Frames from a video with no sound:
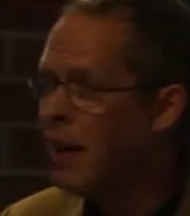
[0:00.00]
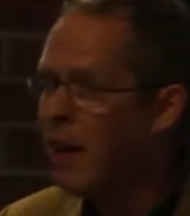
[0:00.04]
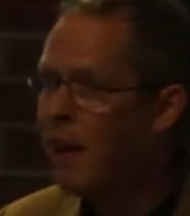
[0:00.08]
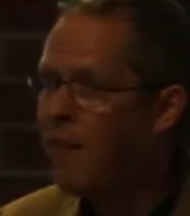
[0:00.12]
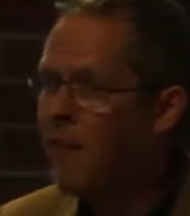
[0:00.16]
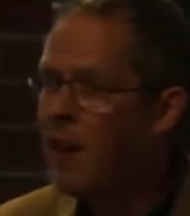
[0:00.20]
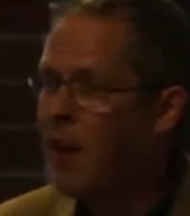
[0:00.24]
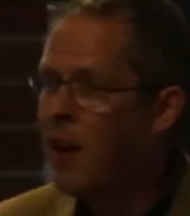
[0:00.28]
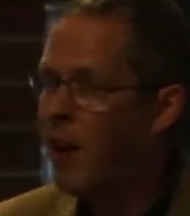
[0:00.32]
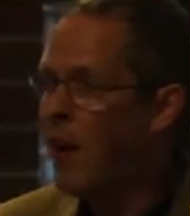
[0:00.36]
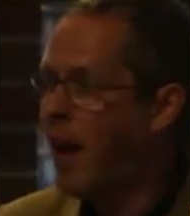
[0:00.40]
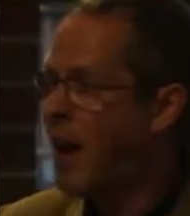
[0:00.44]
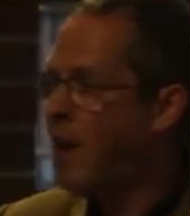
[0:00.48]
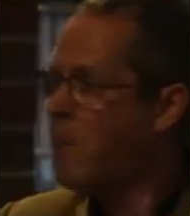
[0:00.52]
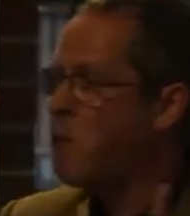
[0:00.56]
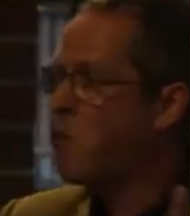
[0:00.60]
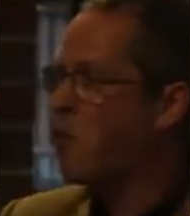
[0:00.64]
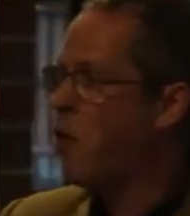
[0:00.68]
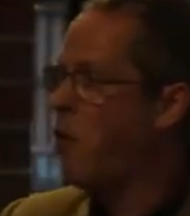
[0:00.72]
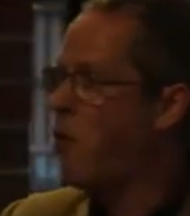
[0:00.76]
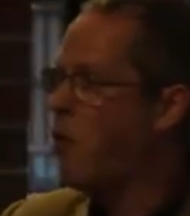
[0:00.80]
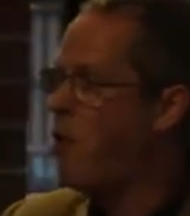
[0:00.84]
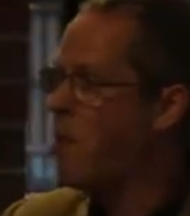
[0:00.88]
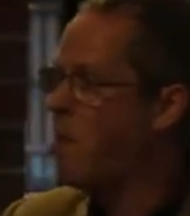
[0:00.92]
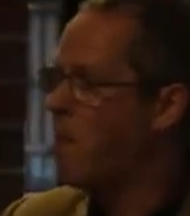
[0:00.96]
If I came
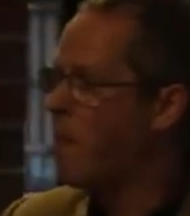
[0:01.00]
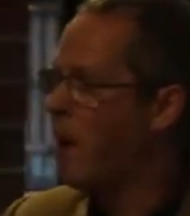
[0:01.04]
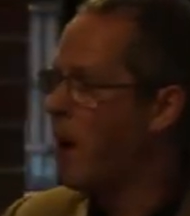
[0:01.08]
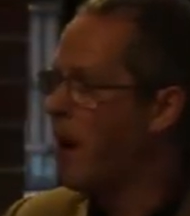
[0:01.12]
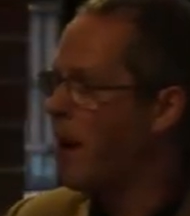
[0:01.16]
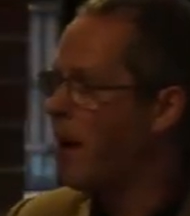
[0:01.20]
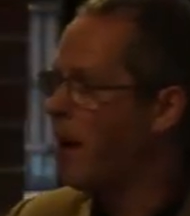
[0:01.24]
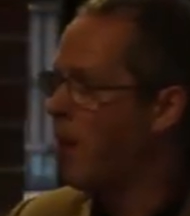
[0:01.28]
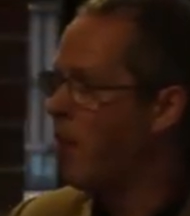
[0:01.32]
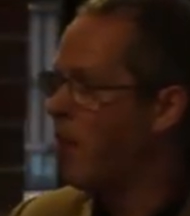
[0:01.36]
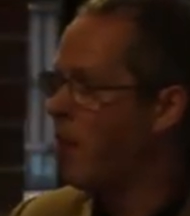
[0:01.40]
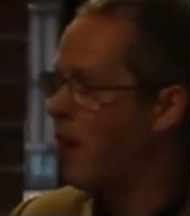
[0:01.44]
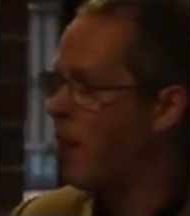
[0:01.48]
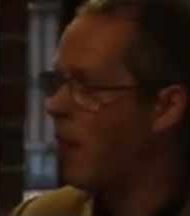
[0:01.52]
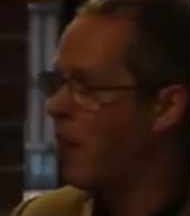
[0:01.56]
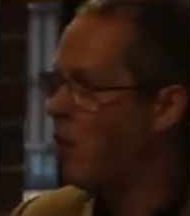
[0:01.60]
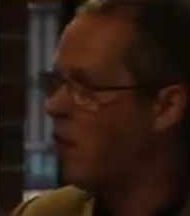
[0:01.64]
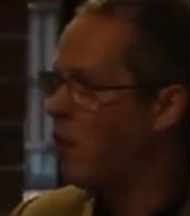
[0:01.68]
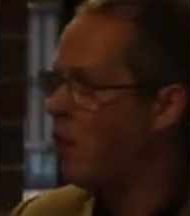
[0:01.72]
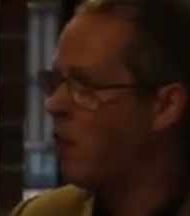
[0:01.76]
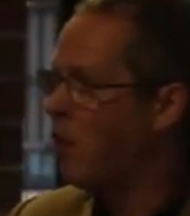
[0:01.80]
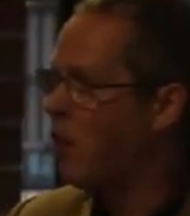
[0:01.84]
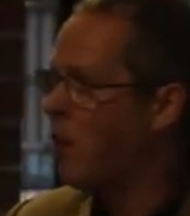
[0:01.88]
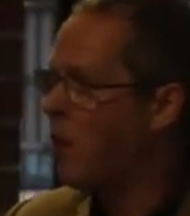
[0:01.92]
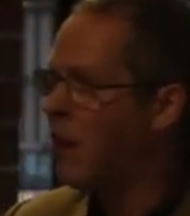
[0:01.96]
to a room like
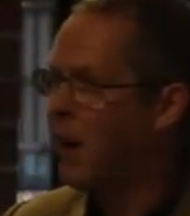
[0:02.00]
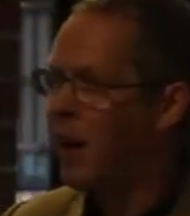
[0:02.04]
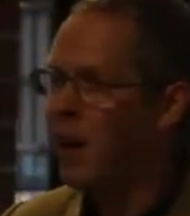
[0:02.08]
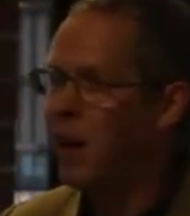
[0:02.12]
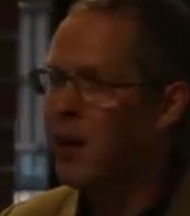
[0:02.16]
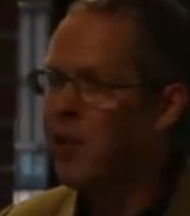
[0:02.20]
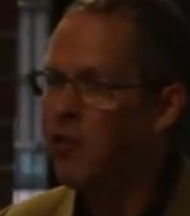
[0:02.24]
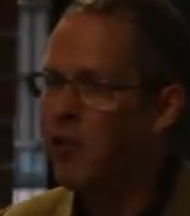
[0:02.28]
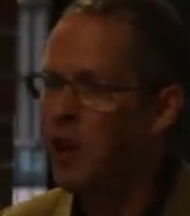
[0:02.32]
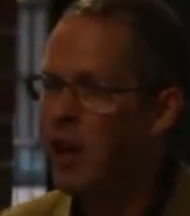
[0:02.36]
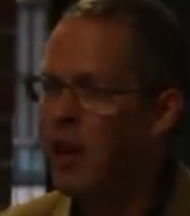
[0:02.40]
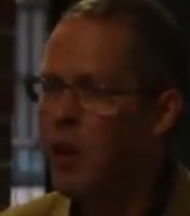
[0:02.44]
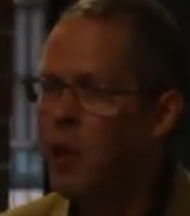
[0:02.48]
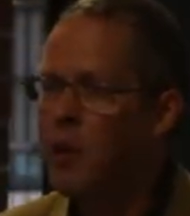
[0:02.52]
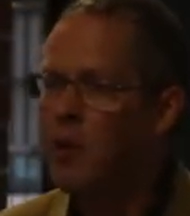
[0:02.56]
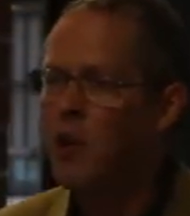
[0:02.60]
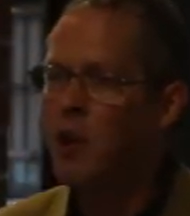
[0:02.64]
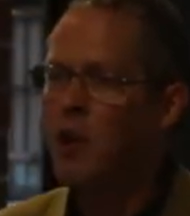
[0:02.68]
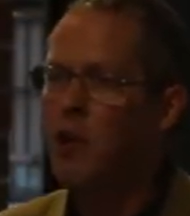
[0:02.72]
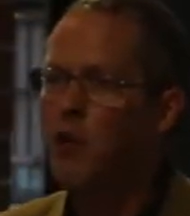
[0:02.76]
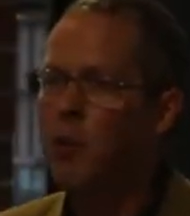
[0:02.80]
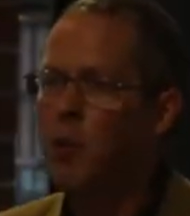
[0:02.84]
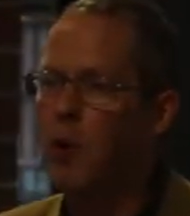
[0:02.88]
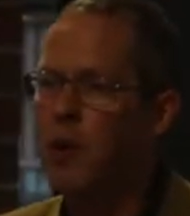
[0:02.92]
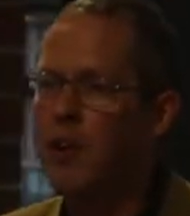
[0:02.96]
this, I'd say, who
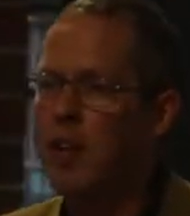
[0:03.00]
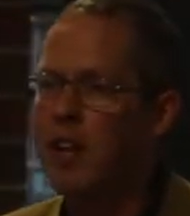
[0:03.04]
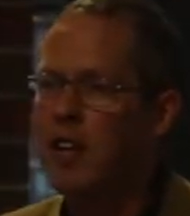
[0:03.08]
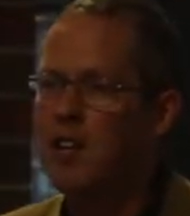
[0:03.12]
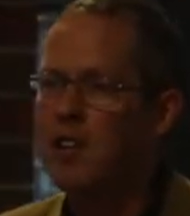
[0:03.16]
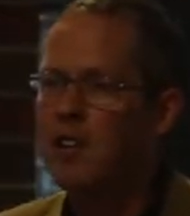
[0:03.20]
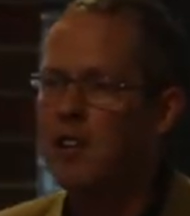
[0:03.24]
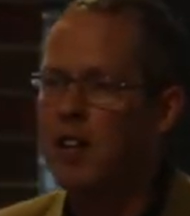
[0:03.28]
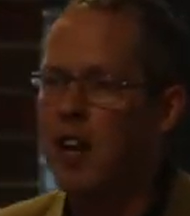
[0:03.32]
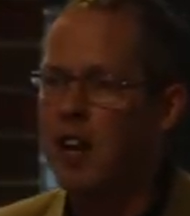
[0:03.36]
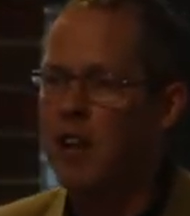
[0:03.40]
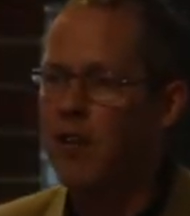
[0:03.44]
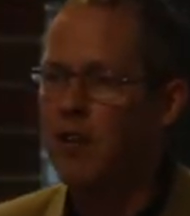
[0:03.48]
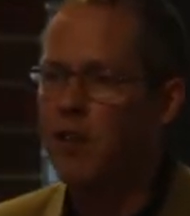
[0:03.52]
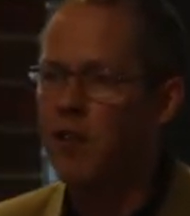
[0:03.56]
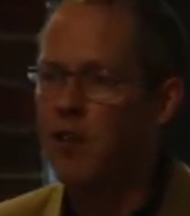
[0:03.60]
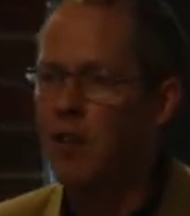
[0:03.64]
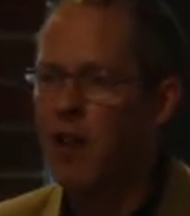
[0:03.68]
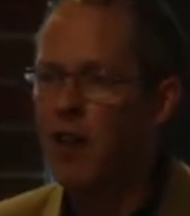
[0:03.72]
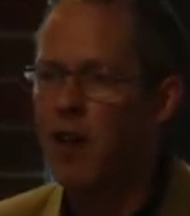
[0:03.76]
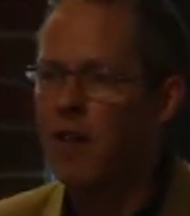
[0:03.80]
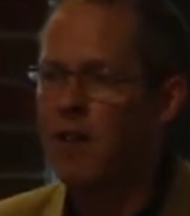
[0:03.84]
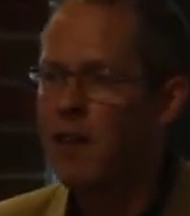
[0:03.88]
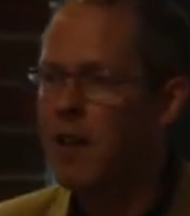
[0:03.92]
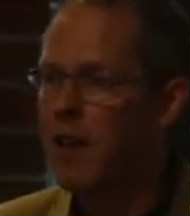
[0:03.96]
knows what the internet
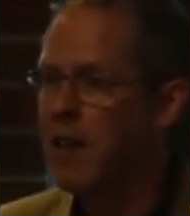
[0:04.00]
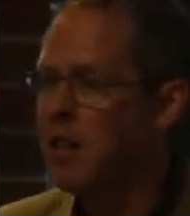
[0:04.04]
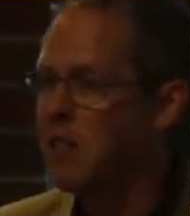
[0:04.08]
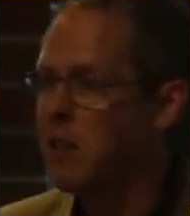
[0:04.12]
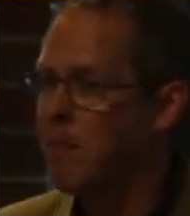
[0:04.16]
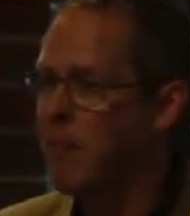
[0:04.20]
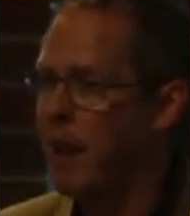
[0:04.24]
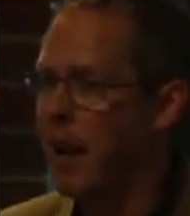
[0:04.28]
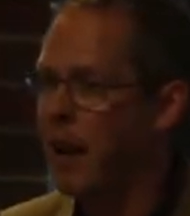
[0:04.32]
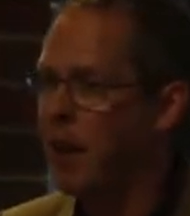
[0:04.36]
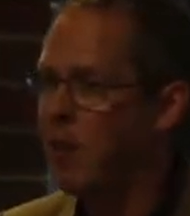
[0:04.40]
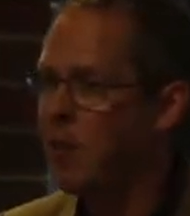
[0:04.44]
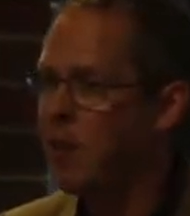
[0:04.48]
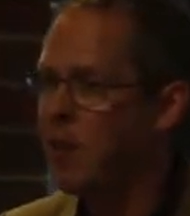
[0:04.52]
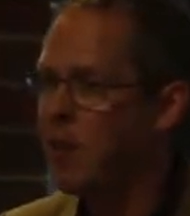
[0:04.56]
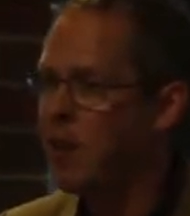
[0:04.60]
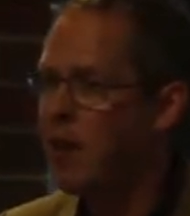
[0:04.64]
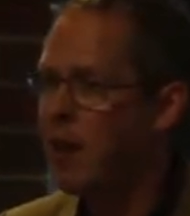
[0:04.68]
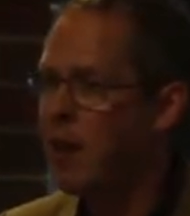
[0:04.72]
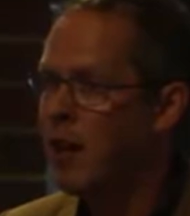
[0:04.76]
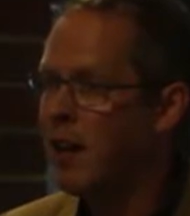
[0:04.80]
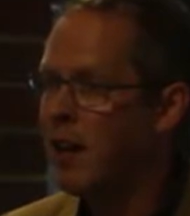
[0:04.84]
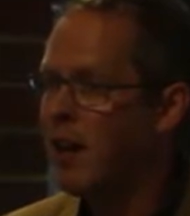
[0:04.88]
uh, is about?